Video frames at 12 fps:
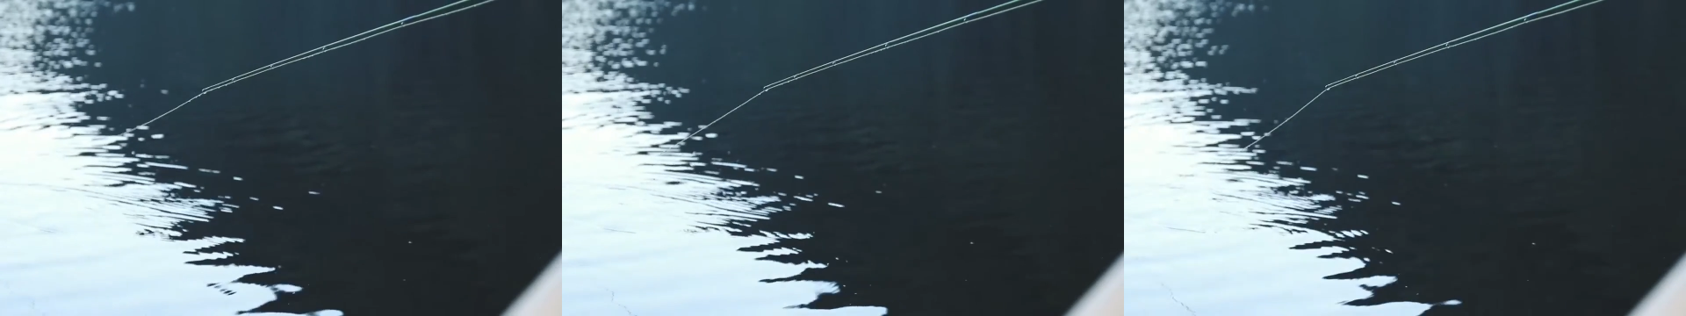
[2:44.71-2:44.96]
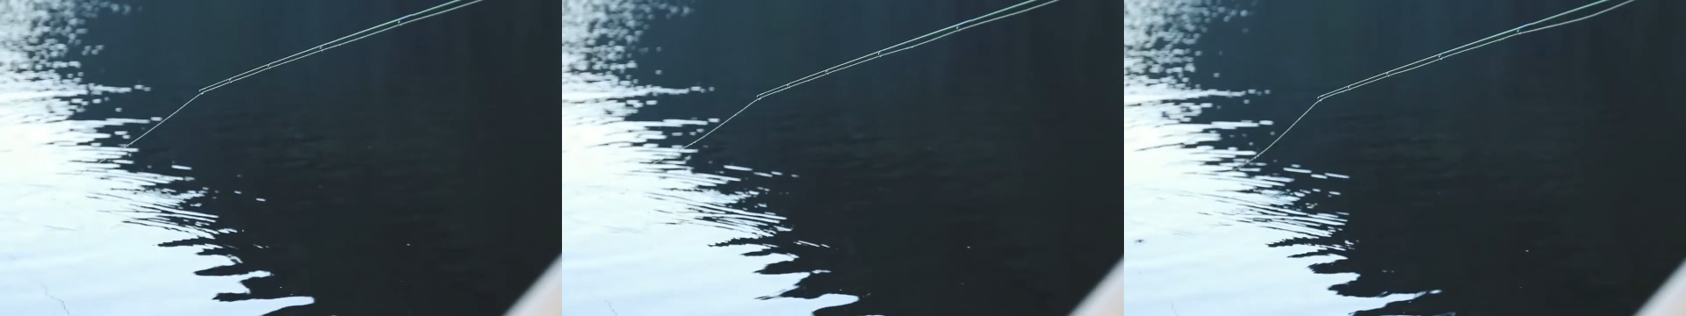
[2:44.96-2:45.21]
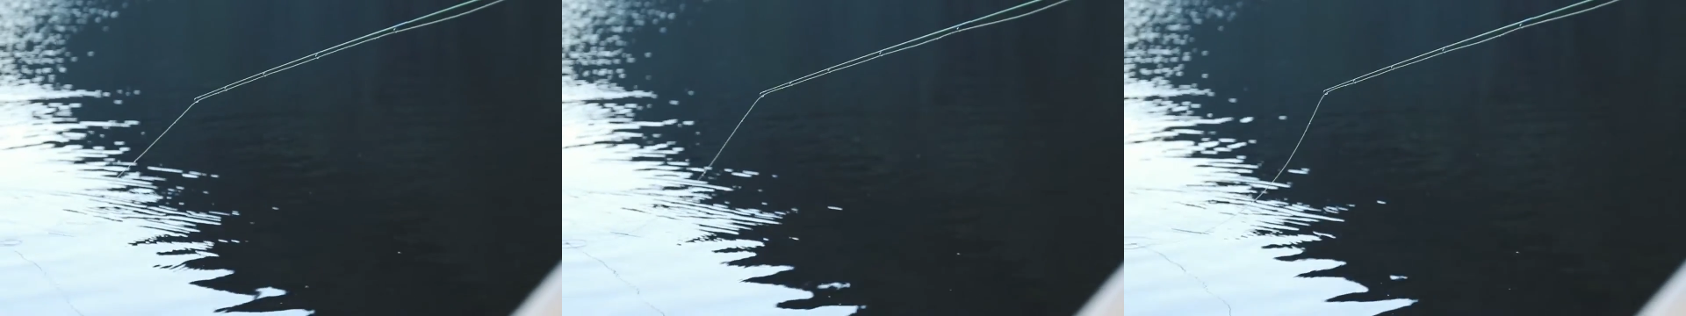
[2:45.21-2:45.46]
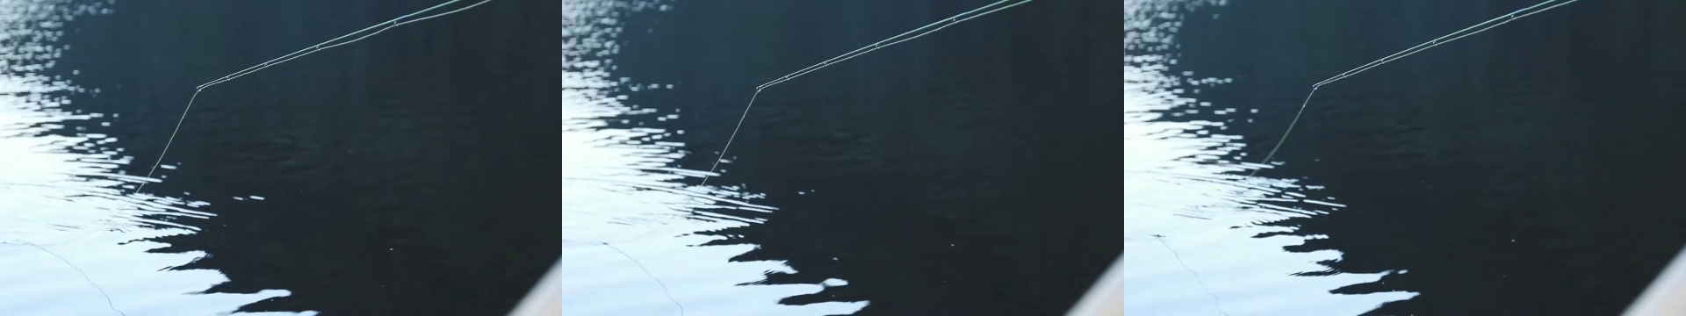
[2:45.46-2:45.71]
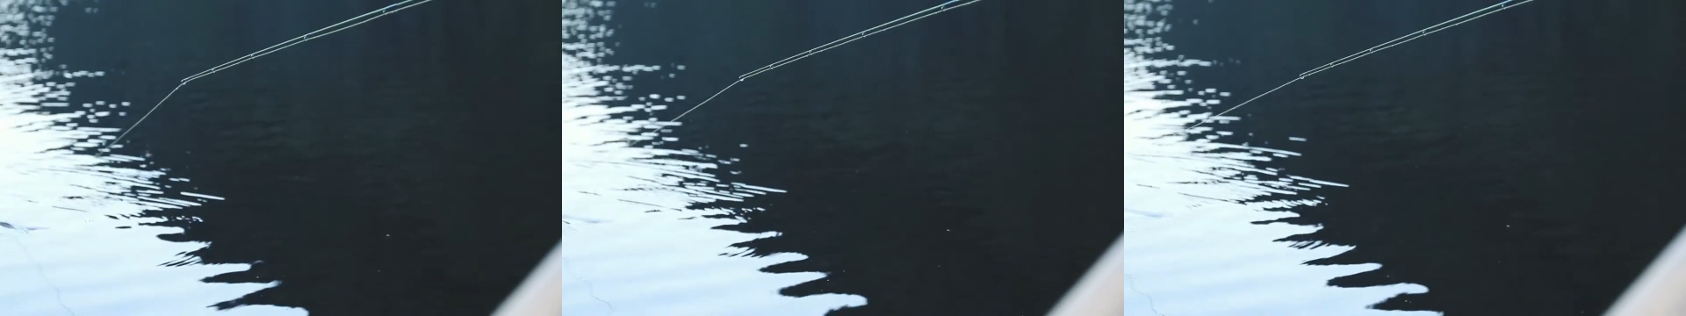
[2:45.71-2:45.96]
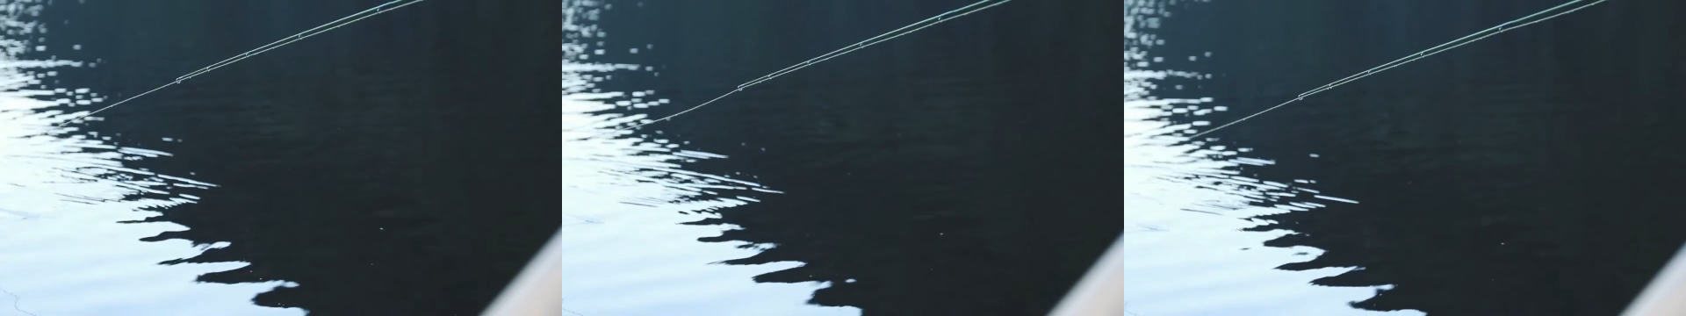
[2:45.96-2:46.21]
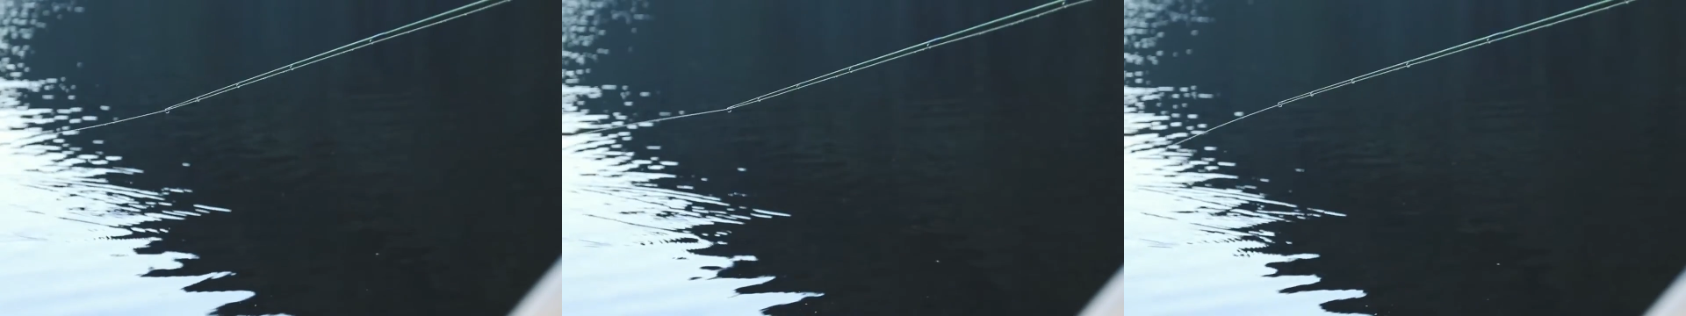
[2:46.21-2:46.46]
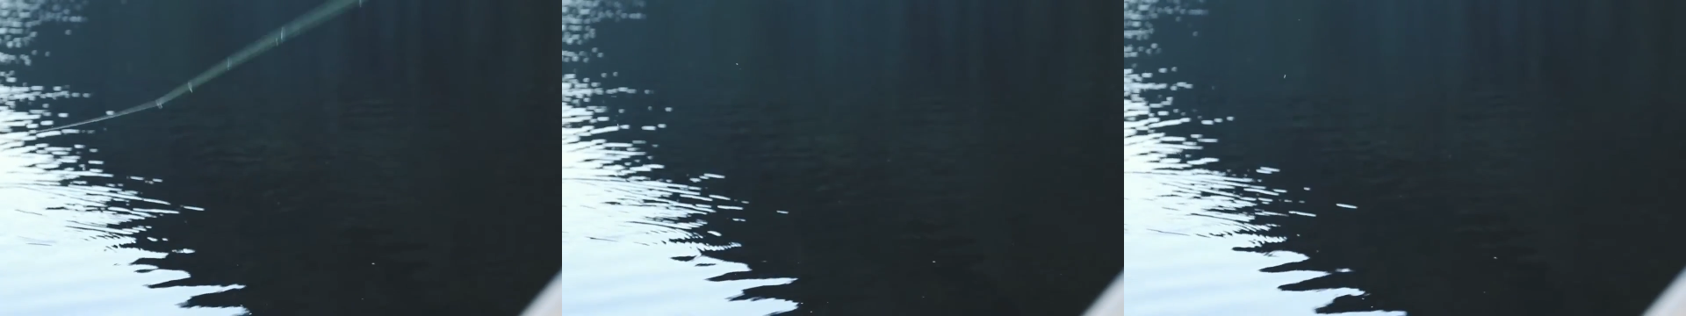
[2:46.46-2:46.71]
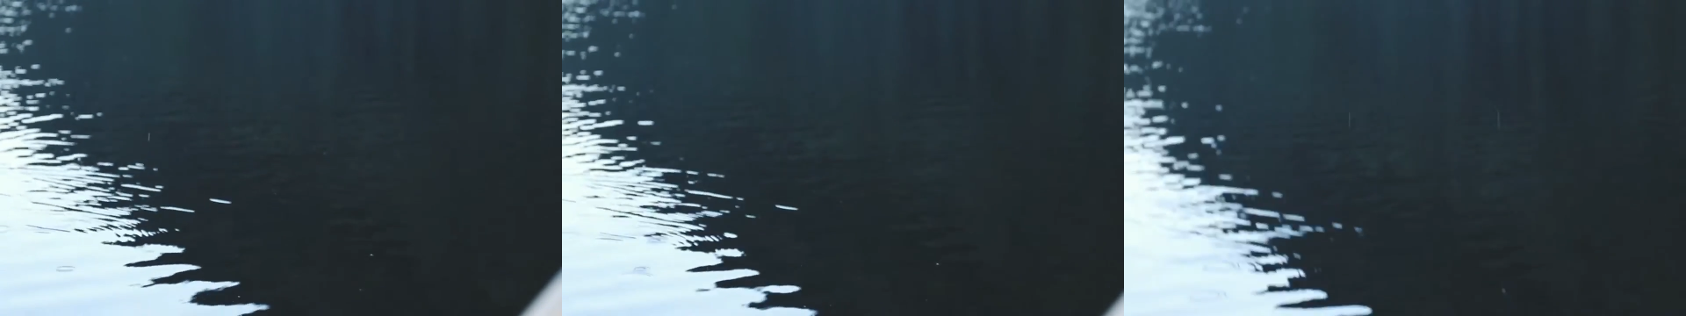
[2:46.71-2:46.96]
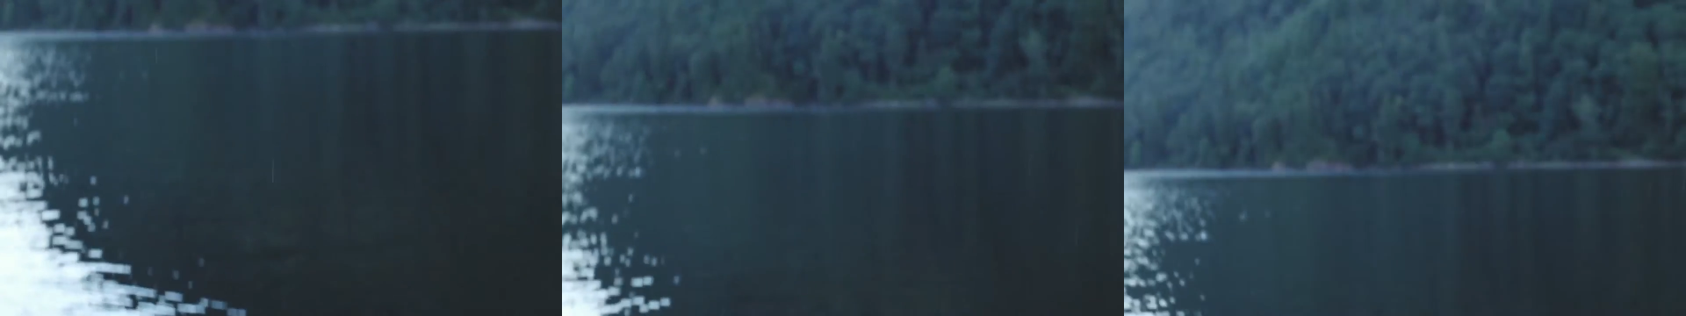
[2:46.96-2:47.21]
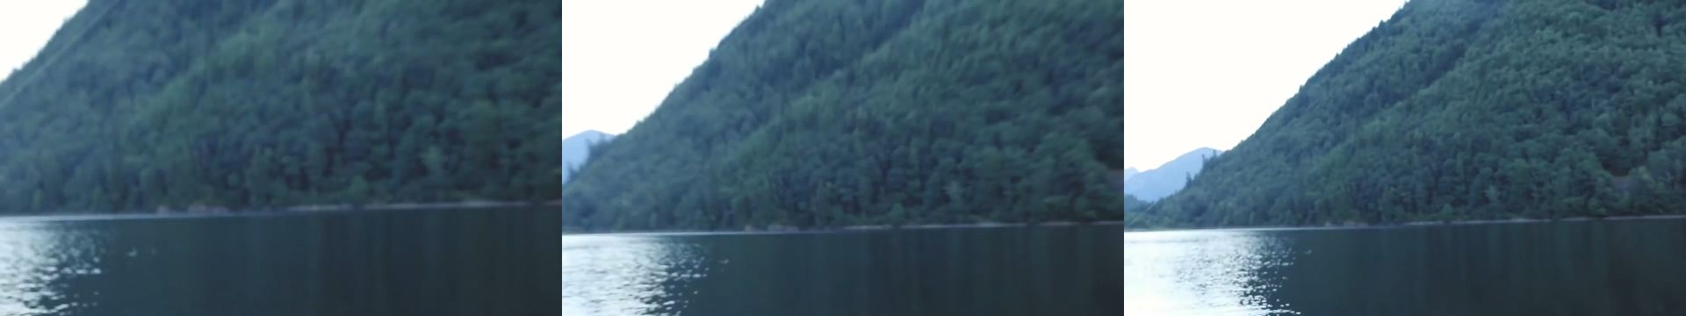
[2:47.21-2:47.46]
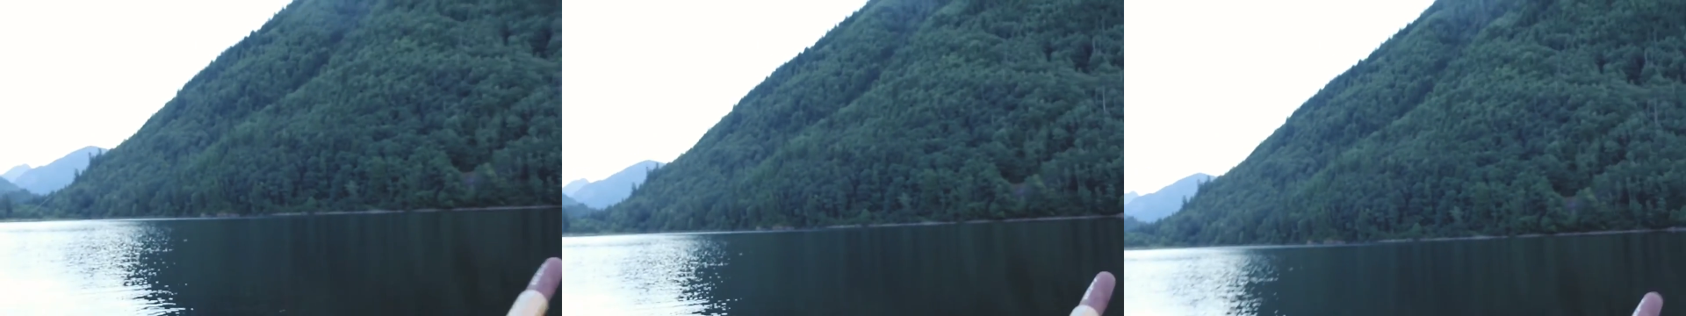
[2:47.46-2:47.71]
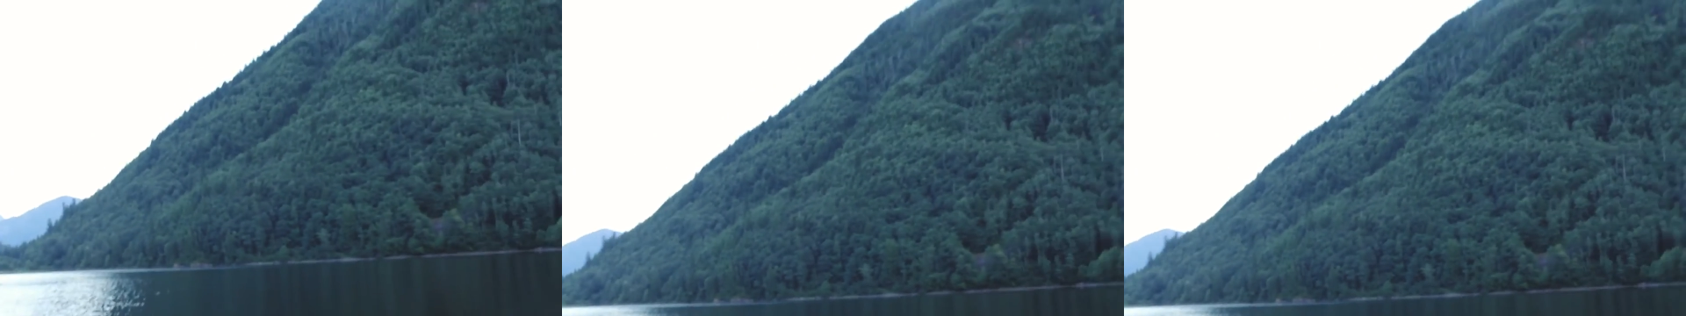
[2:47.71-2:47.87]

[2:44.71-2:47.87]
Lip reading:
[unreadable: no face in view]